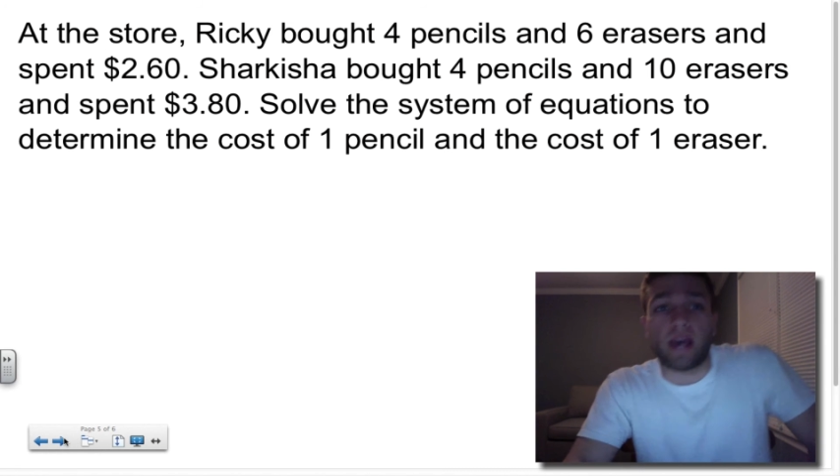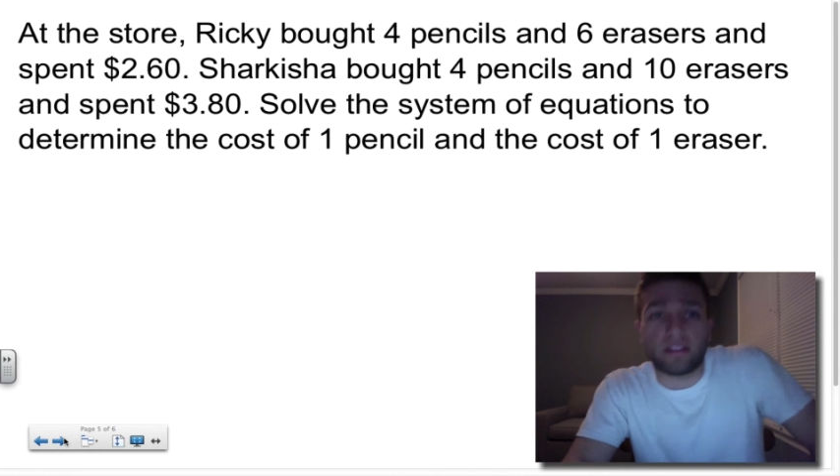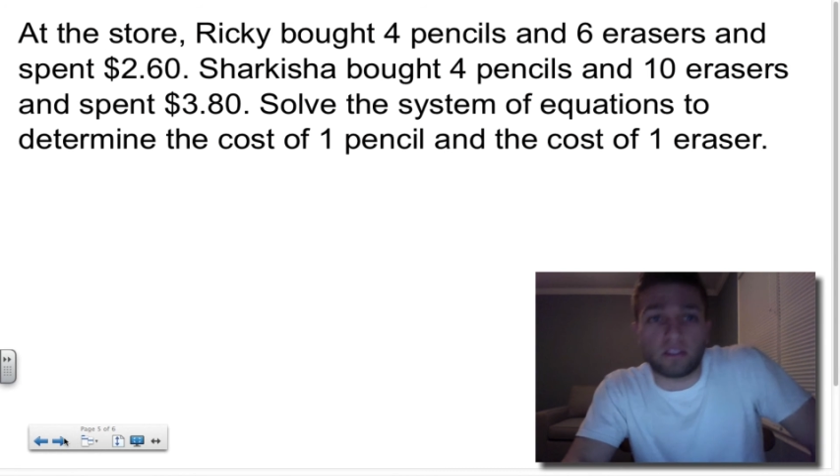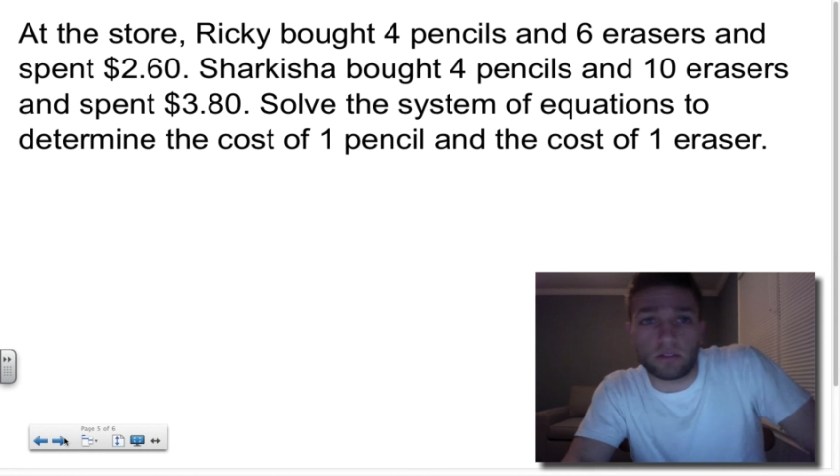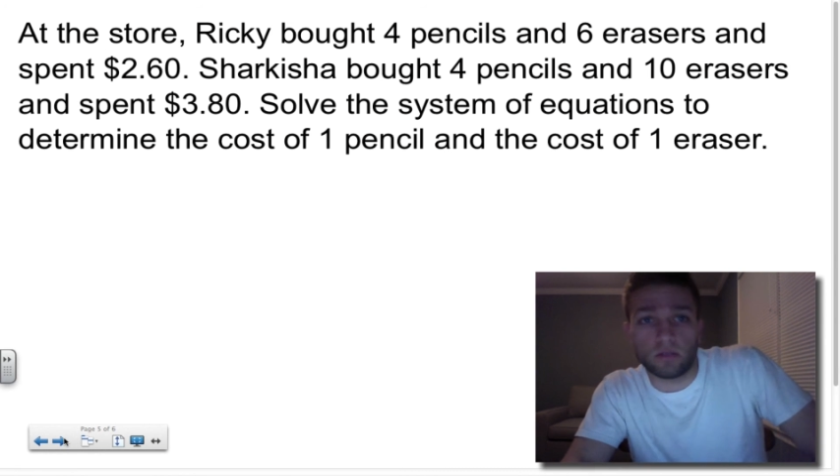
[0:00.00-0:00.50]
At
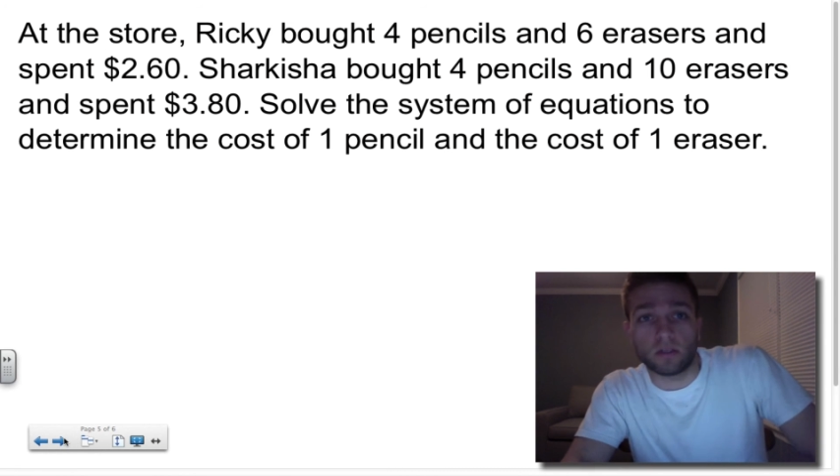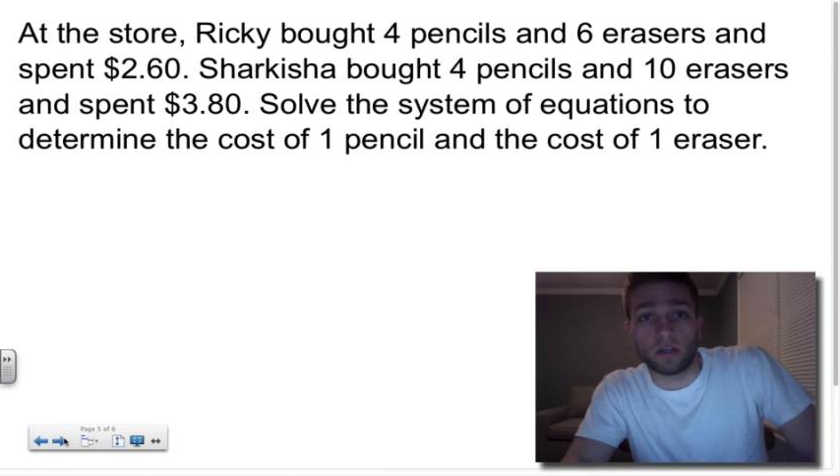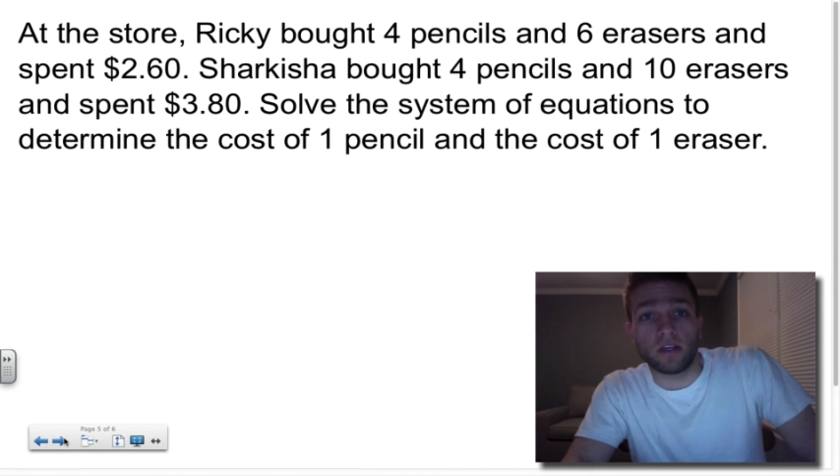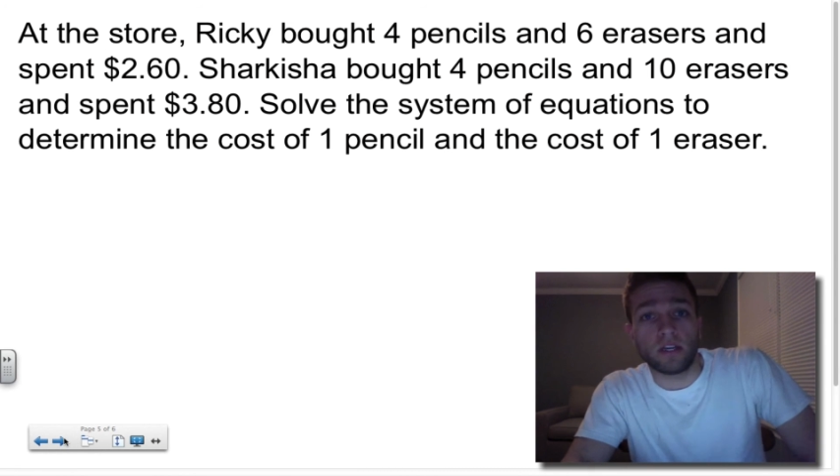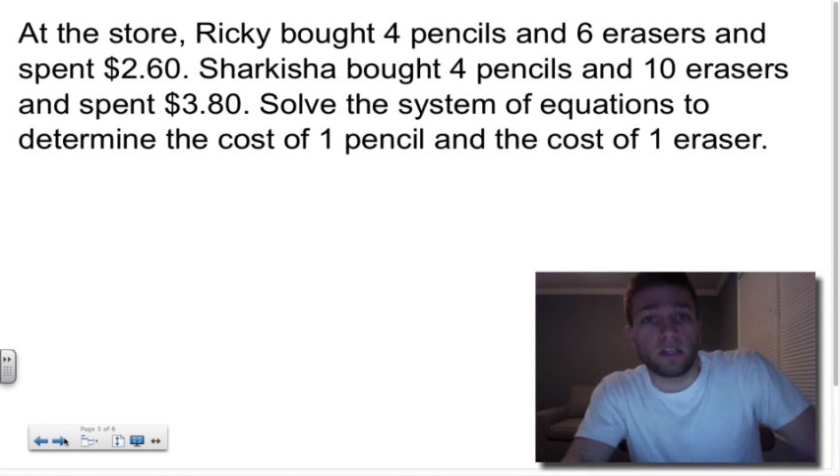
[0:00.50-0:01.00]
the
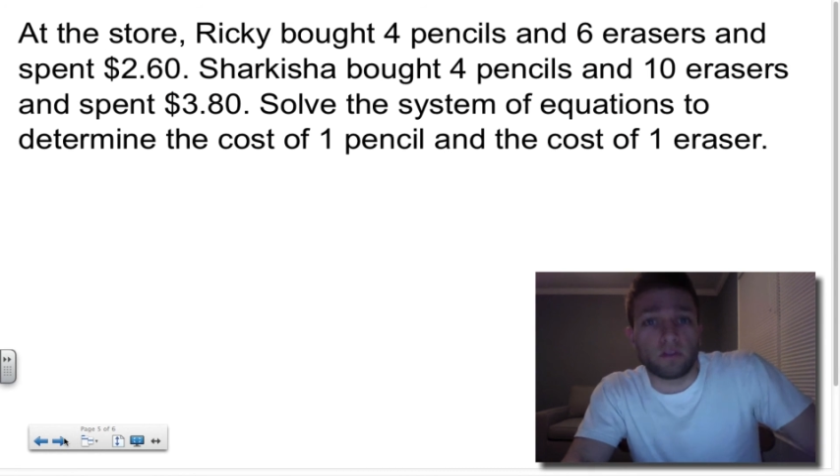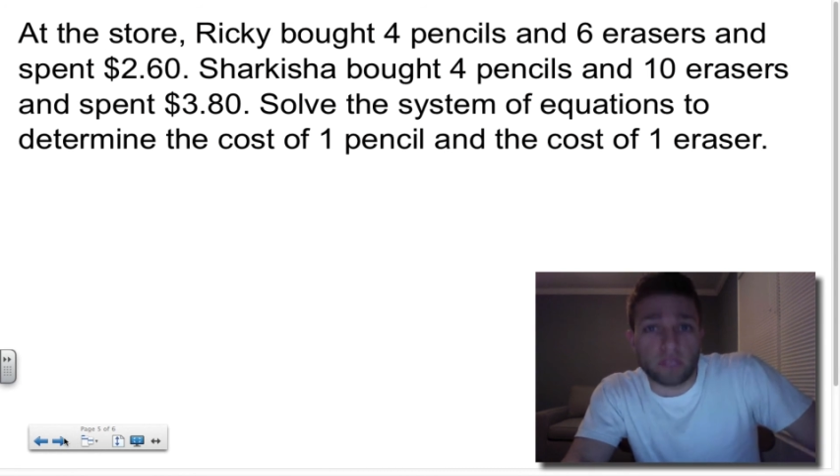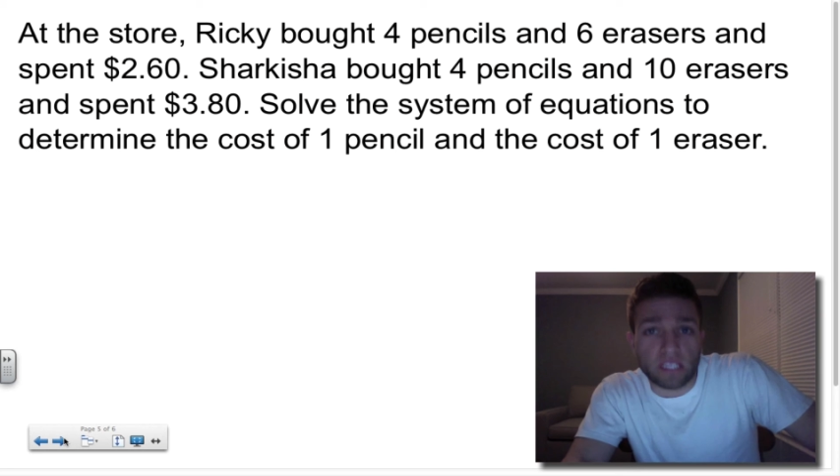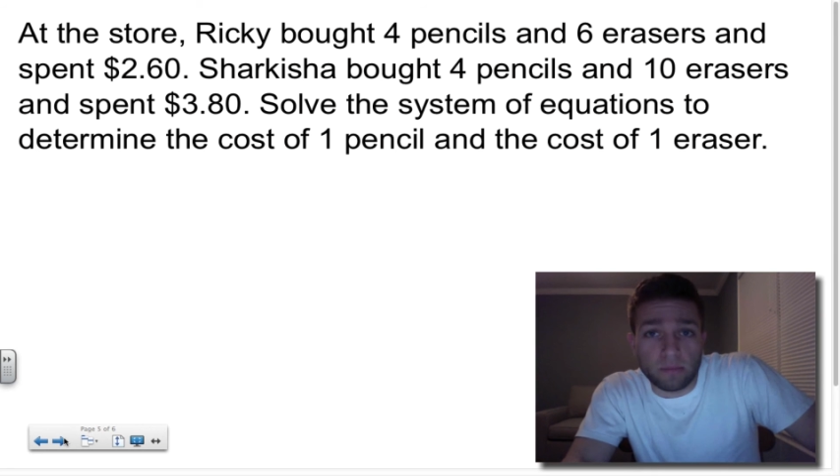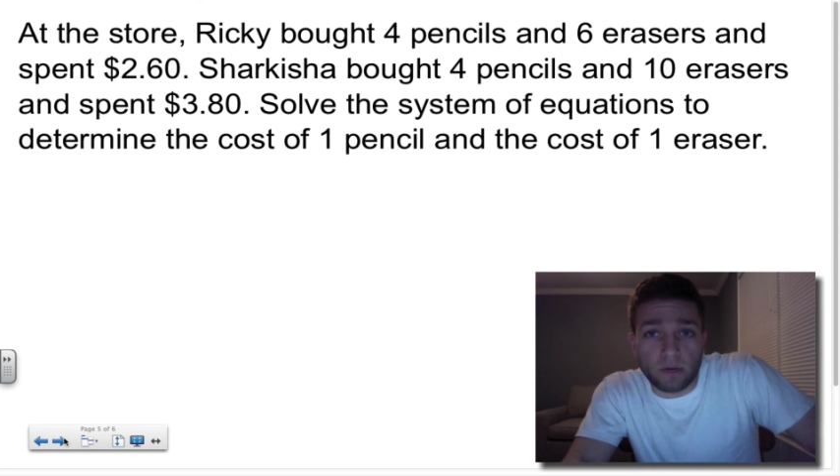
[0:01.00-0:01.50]
store,
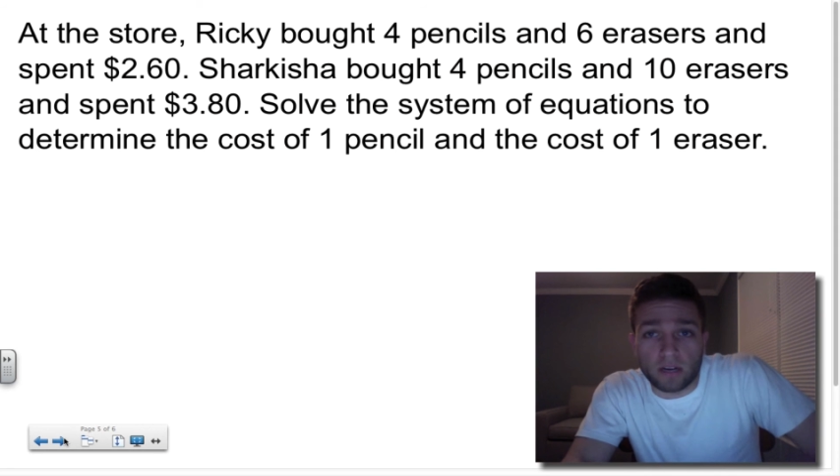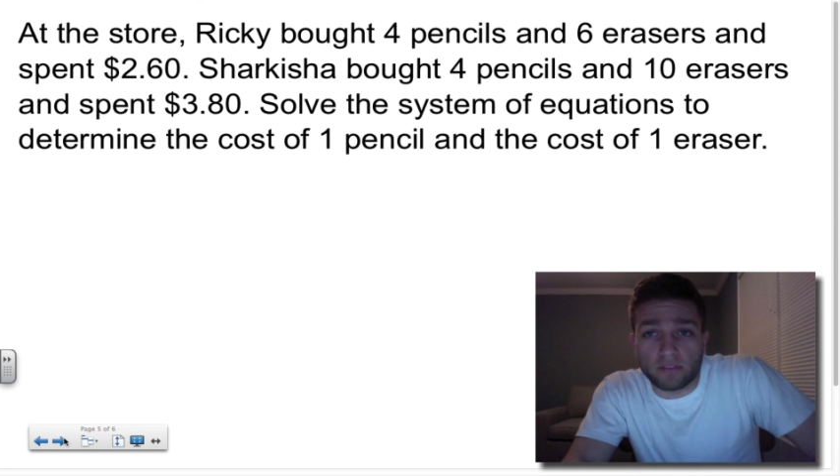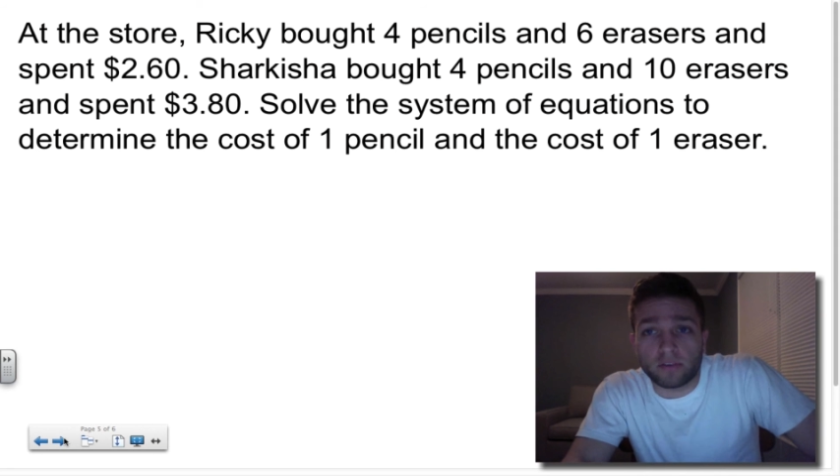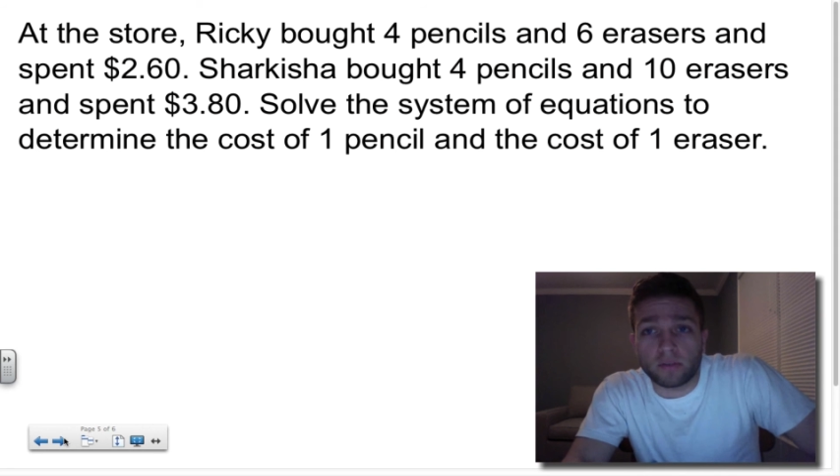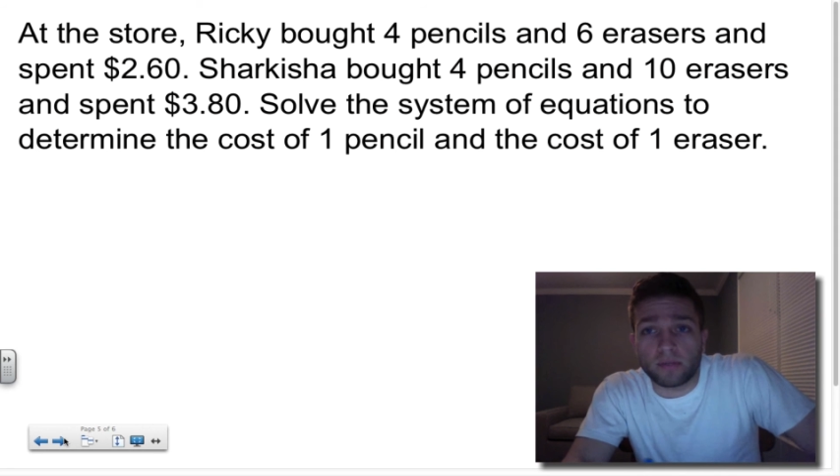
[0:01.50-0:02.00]
Ricky bought 4